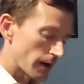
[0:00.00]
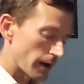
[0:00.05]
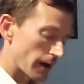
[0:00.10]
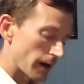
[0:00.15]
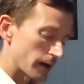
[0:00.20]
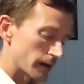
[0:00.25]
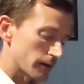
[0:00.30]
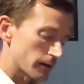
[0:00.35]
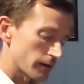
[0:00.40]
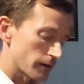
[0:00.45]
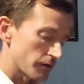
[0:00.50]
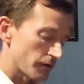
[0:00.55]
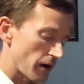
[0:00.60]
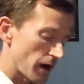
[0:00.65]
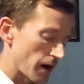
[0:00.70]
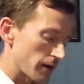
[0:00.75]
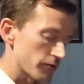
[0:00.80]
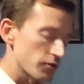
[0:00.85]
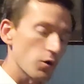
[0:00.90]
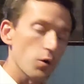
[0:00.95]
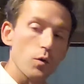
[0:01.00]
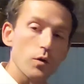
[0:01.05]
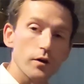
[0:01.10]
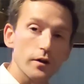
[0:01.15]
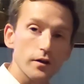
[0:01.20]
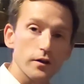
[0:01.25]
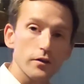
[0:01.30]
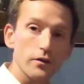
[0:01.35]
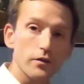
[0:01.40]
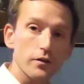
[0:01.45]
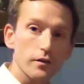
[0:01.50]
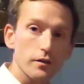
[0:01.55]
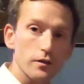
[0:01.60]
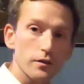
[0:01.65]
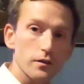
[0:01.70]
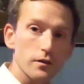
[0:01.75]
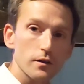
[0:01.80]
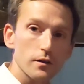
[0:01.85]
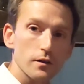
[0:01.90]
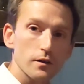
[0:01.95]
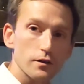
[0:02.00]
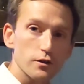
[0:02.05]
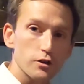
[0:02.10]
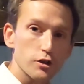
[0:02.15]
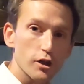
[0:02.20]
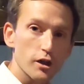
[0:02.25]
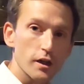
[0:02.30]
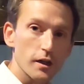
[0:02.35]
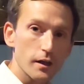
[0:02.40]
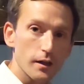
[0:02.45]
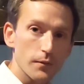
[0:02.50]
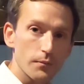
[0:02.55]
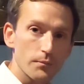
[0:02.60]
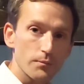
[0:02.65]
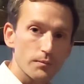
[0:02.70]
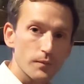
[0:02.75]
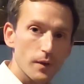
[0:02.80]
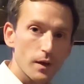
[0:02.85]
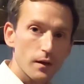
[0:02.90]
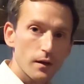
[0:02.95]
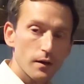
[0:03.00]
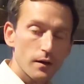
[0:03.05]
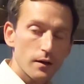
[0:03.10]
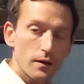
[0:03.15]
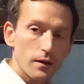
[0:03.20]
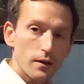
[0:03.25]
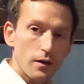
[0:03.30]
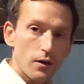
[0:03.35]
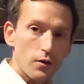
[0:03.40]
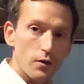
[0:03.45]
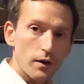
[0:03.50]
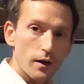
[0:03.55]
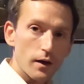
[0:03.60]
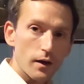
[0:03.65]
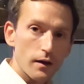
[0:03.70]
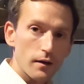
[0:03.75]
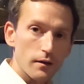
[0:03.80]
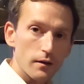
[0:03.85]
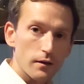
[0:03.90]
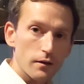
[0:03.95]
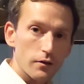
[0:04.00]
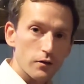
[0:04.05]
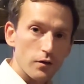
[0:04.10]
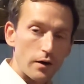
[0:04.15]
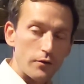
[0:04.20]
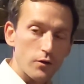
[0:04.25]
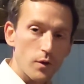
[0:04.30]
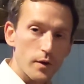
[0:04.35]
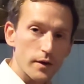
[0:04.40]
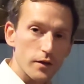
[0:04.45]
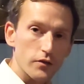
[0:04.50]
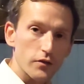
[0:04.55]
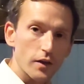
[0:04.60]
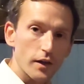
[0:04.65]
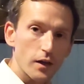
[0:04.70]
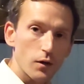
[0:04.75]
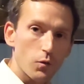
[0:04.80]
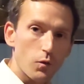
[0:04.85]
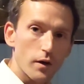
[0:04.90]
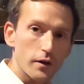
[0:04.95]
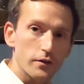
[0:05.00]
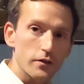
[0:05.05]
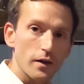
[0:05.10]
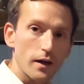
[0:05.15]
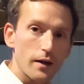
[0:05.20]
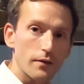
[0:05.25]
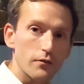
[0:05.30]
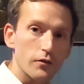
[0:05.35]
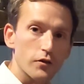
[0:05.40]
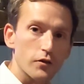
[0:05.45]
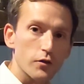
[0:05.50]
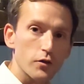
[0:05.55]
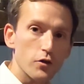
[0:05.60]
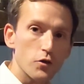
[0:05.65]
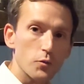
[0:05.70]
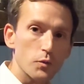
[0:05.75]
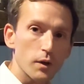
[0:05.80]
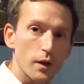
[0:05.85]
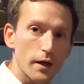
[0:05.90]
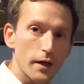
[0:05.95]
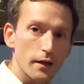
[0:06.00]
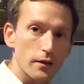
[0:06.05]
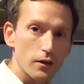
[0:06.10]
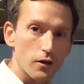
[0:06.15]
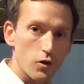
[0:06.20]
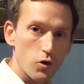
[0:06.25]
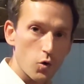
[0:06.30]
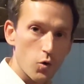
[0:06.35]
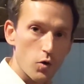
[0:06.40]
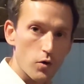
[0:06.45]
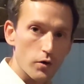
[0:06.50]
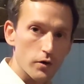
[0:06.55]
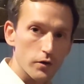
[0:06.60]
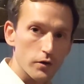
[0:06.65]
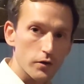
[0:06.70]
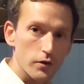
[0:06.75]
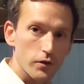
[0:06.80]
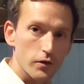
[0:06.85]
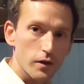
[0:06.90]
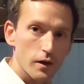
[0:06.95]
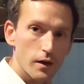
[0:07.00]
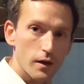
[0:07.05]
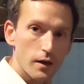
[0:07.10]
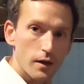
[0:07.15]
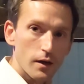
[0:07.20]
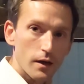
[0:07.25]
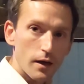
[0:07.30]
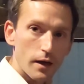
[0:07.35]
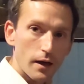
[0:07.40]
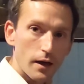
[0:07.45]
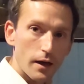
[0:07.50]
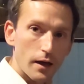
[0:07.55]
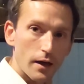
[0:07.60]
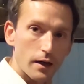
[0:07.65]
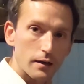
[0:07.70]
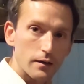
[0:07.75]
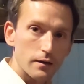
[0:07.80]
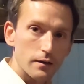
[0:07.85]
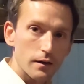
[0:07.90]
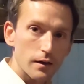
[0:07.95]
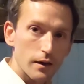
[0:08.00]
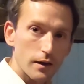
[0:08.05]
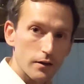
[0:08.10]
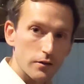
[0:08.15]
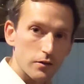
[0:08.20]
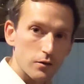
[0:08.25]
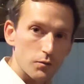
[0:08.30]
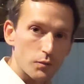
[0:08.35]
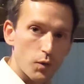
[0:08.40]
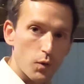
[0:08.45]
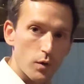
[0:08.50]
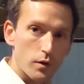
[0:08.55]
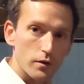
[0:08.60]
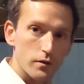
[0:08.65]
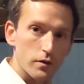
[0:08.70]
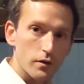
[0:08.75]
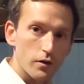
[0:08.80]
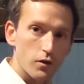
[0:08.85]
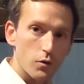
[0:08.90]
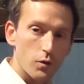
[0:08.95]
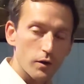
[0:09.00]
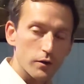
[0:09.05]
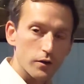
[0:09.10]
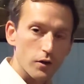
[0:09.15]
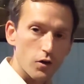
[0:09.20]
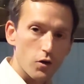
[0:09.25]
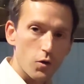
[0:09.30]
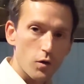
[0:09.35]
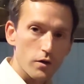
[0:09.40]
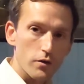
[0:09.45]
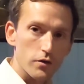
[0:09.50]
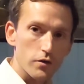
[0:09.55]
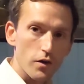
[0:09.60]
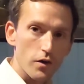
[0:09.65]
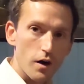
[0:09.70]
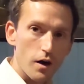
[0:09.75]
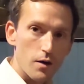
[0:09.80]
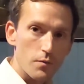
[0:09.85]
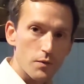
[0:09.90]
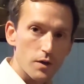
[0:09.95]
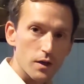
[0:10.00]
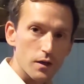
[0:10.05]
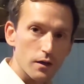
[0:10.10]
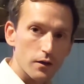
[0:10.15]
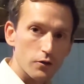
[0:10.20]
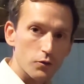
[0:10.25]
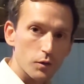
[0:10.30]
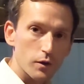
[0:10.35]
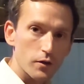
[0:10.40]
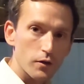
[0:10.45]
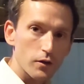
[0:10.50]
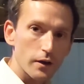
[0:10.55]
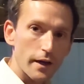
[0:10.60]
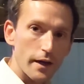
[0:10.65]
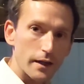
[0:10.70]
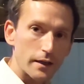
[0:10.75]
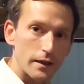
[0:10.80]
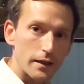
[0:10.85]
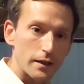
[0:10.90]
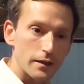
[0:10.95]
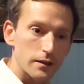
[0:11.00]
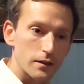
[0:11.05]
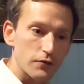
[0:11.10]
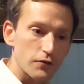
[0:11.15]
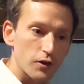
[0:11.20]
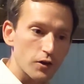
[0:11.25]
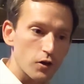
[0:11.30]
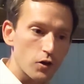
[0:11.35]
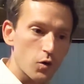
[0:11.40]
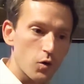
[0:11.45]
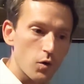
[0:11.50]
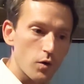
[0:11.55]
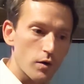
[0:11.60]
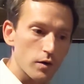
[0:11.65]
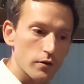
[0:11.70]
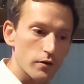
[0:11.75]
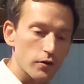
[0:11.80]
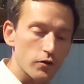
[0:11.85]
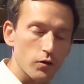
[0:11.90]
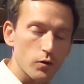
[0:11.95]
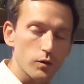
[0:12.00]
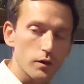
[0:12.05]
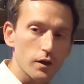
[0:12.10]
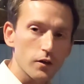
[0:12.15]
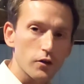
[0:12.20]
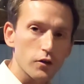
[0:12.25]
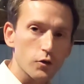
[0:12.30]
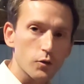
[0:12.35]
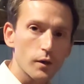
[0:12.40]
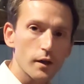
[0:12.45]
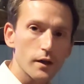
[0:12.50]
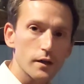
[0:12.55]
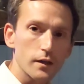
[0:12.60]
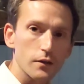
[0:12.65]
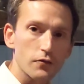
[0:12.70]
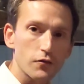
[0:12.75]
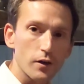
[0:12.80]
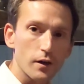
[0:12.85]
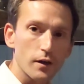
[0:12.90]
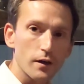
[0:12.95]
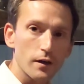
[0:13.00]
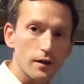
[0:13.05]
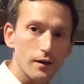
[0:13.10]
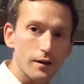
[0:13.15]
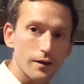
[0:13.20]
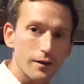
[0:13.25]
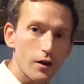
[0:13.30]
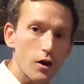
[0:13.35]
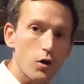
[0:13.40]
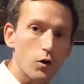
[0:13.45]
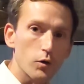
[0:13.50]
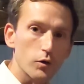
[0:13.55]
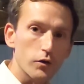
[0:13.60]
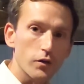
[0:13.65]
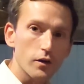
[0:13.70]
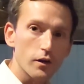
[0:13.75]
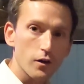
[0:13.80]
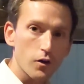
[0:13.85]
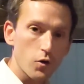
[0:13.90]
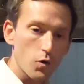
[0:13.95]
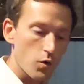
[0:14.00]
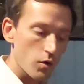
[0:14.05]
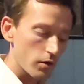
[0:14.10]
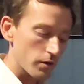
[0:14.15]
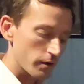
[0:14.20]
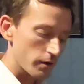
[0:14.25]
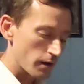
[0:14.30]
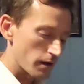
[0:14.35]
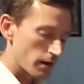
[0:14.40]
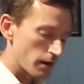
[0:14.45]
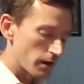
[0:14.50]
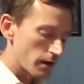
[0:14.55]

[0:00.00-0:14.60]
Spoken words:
and the 5 chord is G. Okay, so I'm going to sing it one time through playing the chords, and it's important to know what the chords are because when you land on a different chord, there's only 3 different notes in a chord.